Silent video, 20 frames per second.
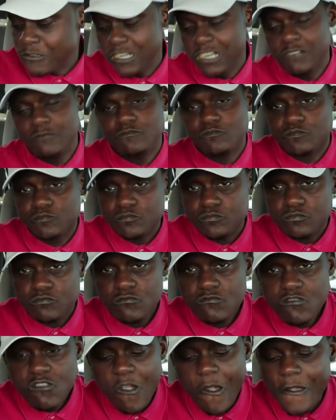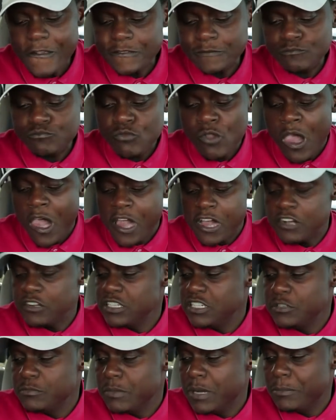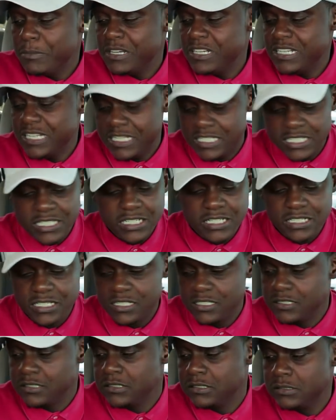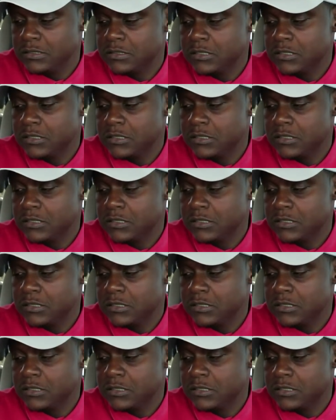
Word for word: I don't even remember eating that chicken tender.